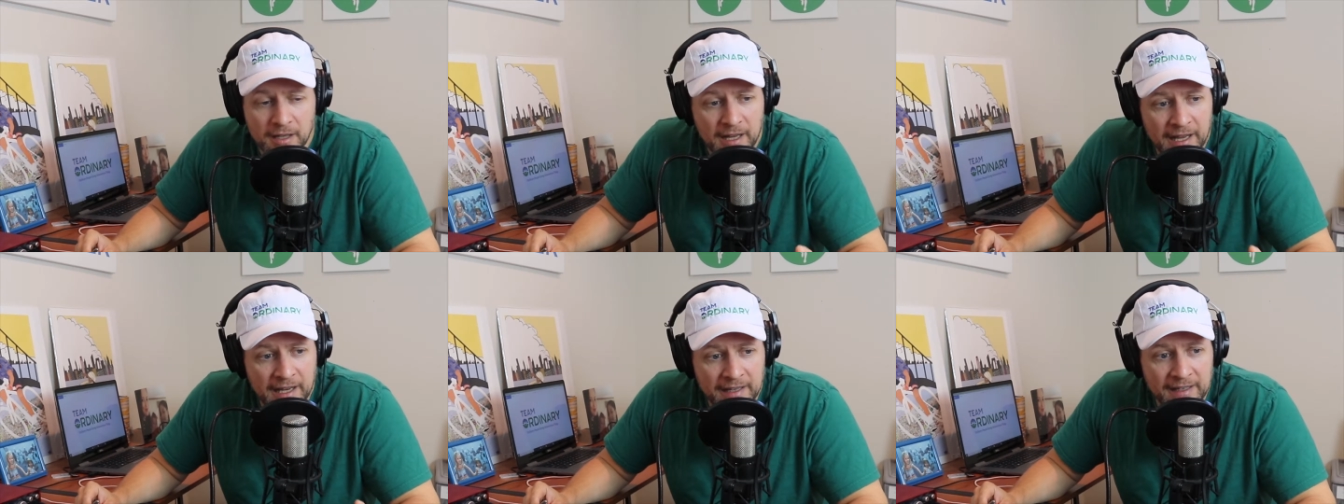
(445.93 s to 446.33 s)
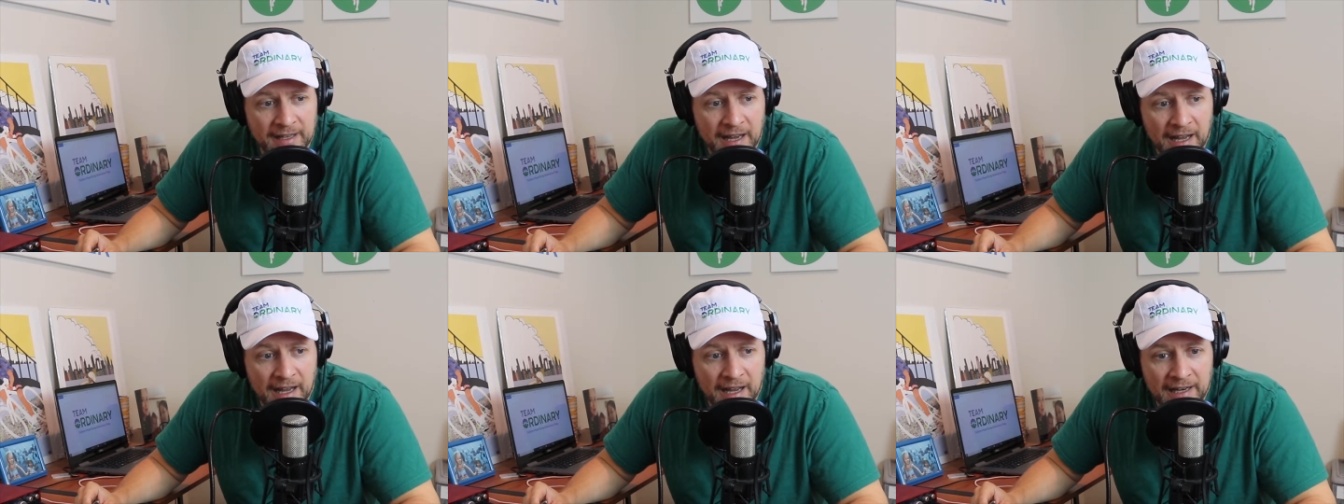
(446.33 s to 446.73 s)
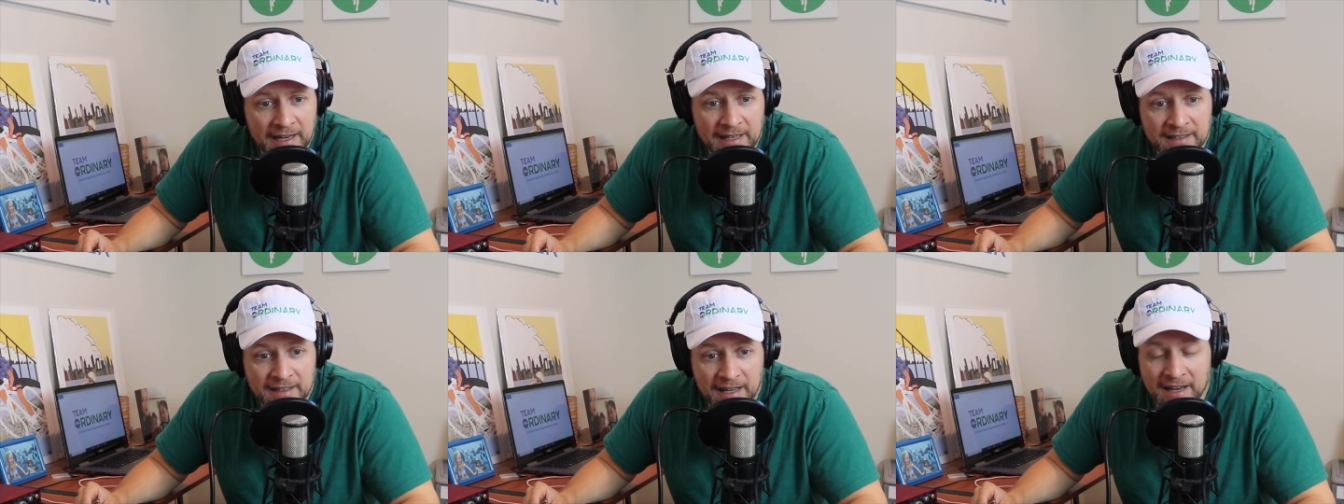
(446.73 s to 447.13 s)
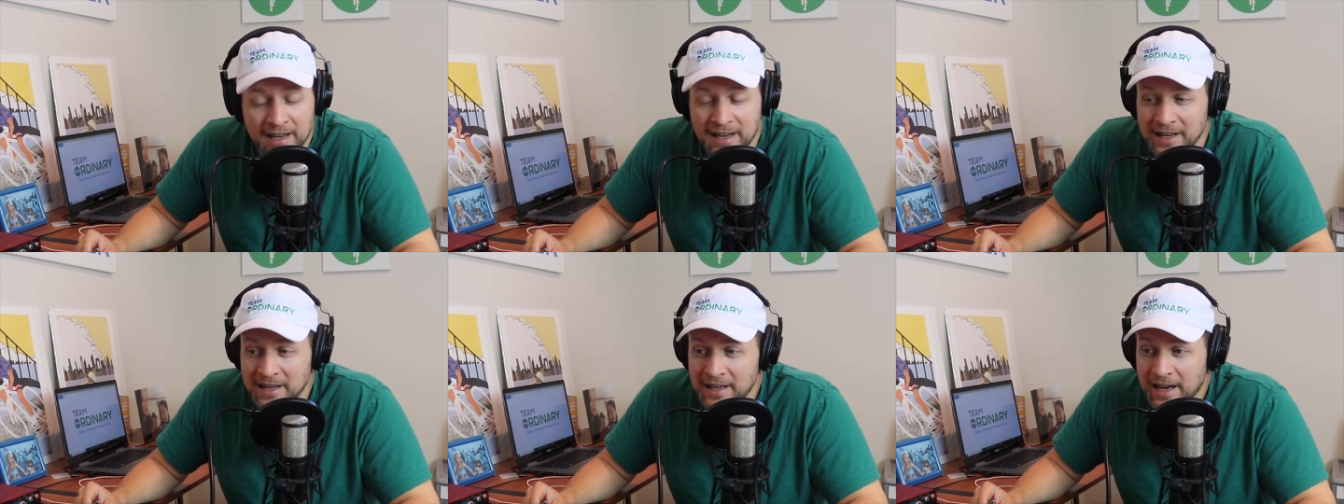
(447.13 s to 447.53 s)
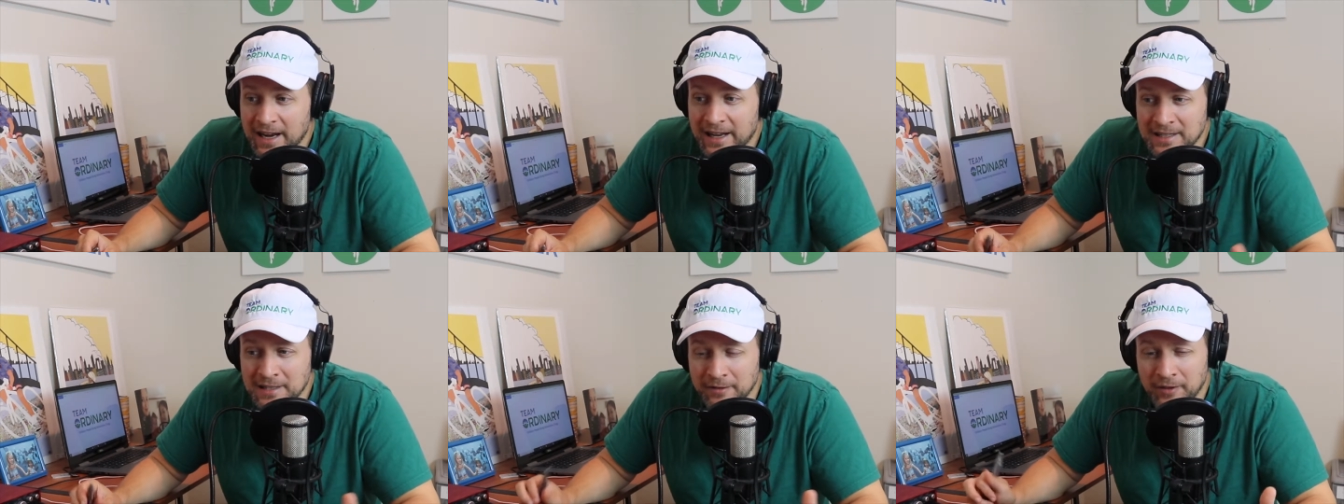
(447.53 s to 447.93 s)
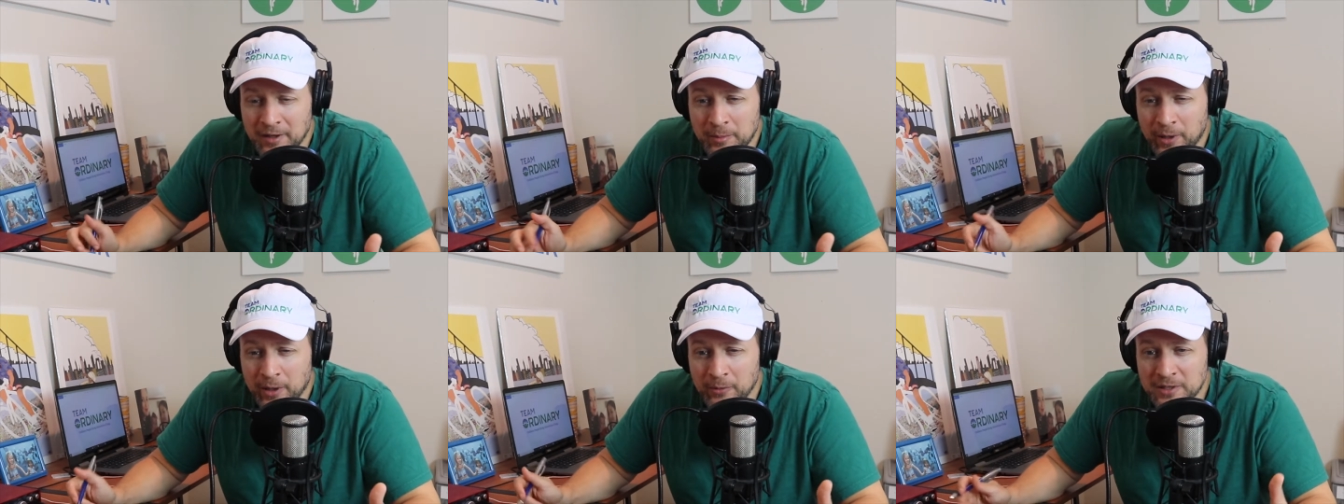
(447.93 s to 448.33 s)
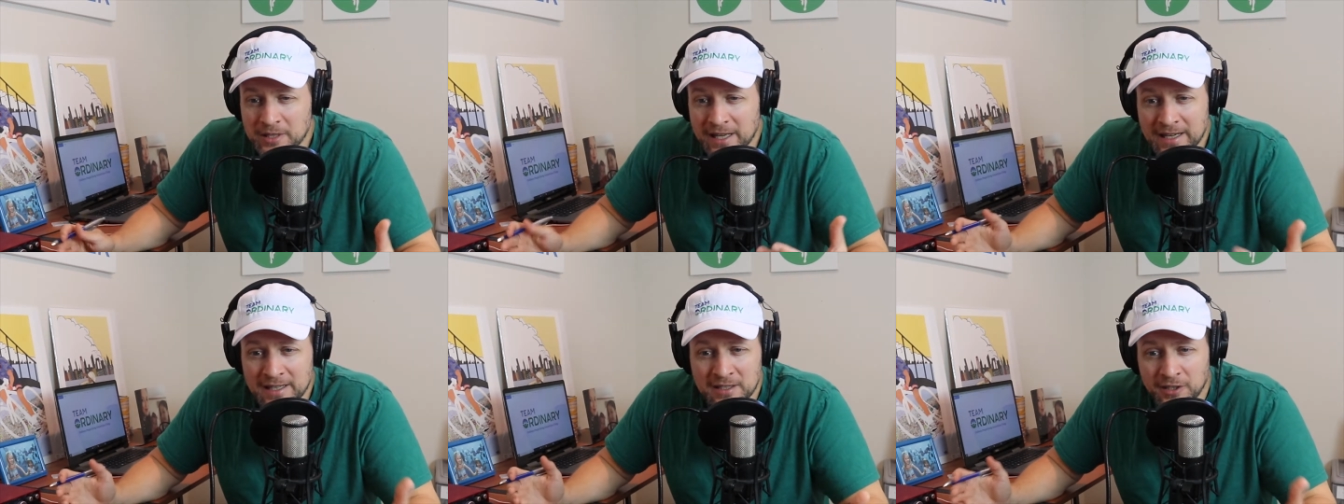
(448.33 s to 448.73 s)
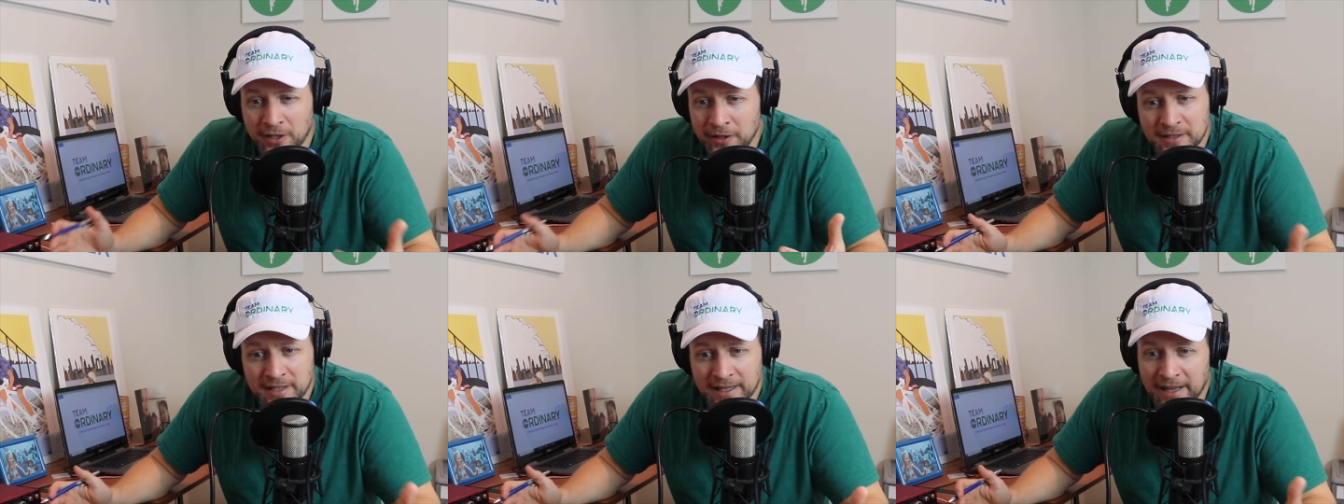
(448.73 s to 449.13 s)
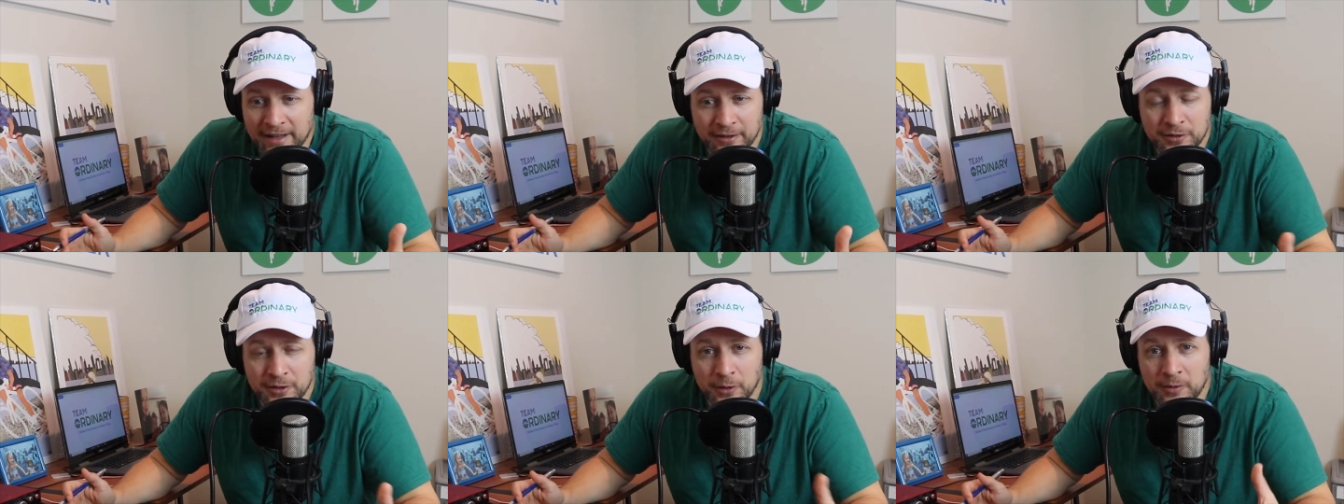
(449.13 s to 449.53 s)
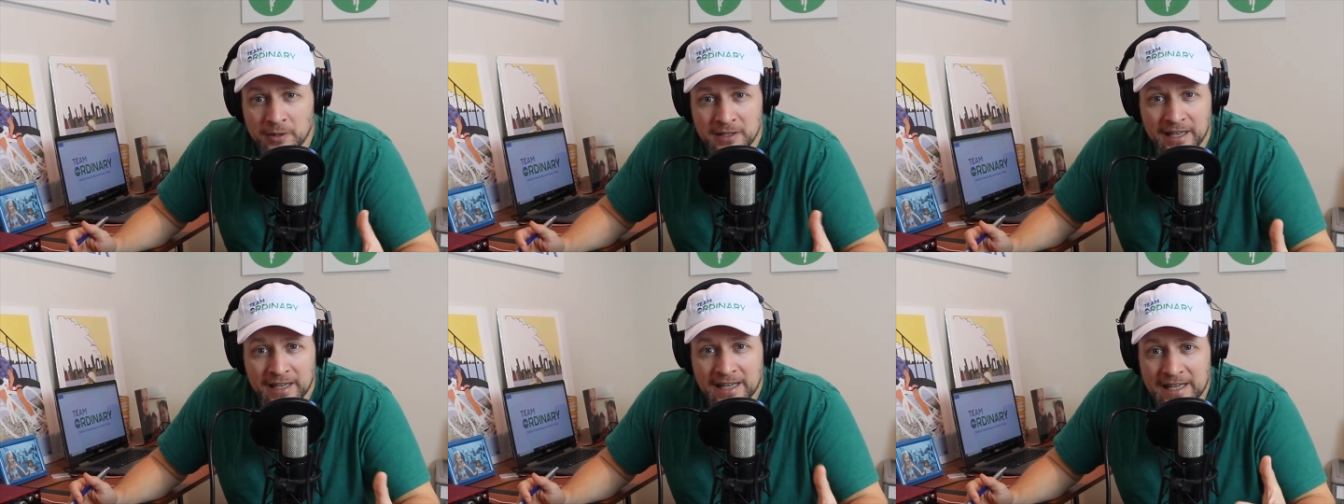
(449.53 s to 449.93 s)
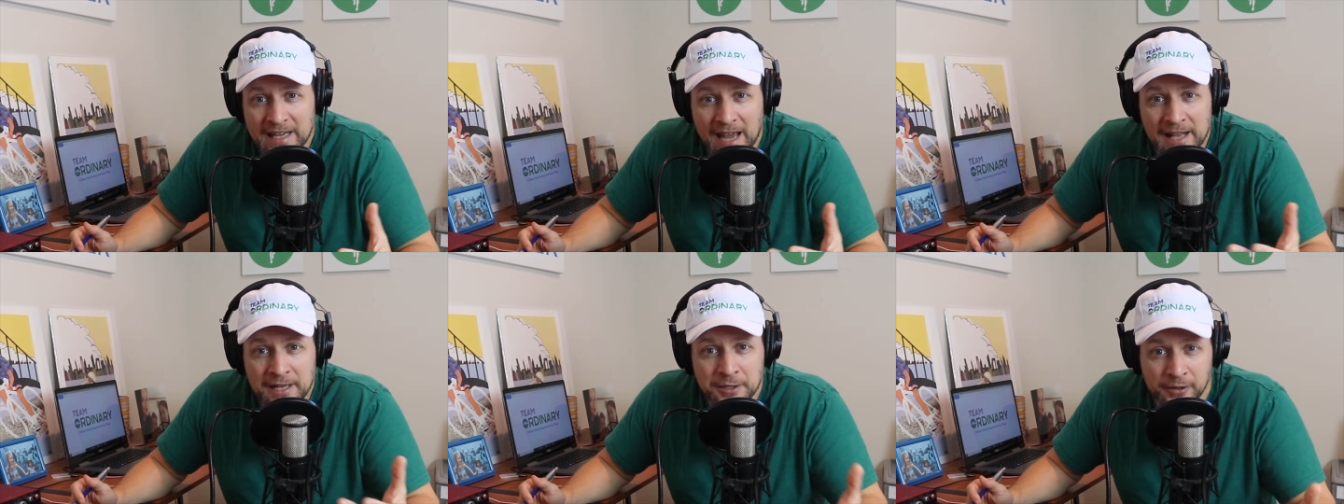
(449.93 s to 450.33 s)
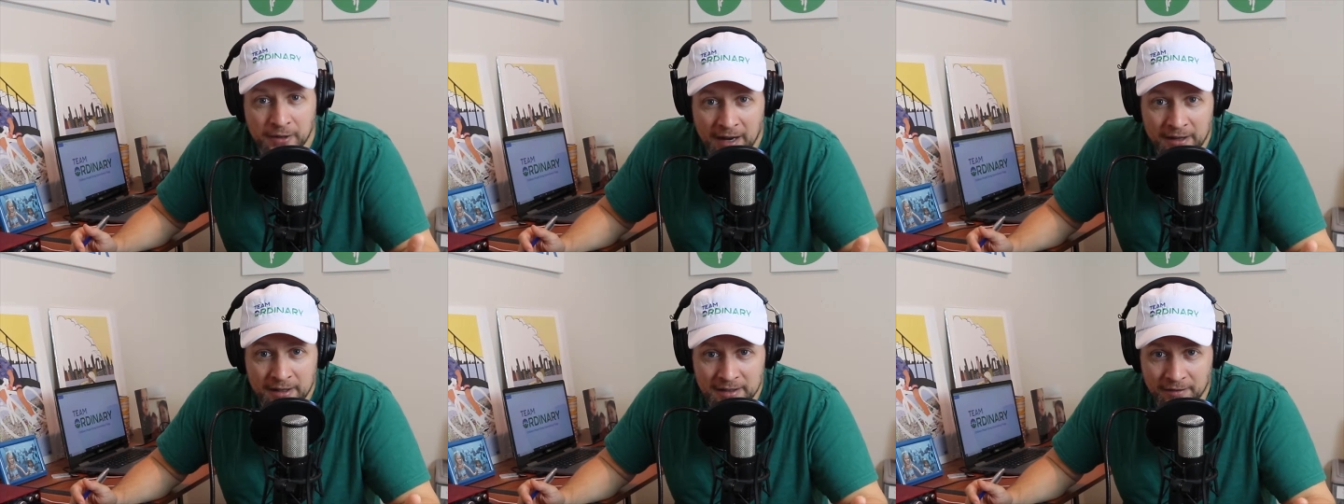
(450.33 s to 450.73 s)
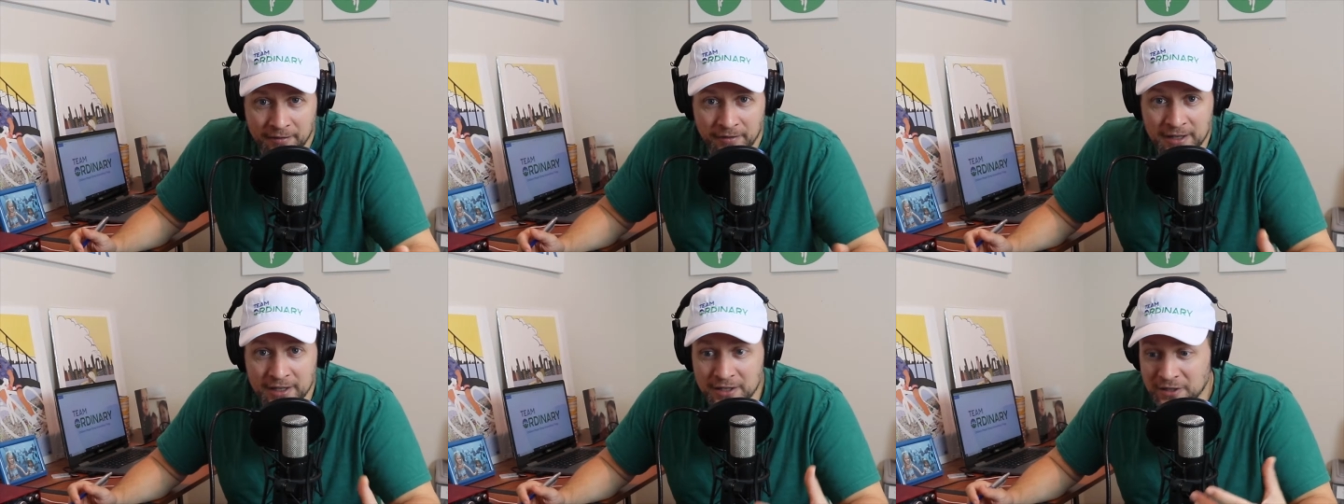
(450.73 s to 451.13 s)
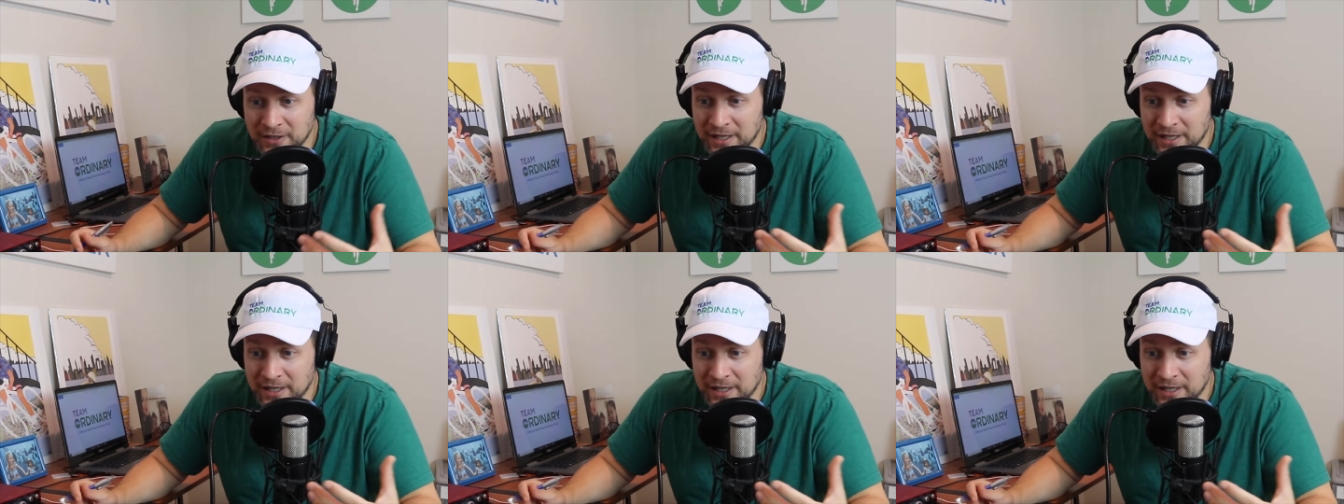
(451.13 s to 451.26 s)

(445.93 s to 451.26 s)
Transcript: And I guess the funny part was they didn't start together, so it wasn't like he edged her out at the finish.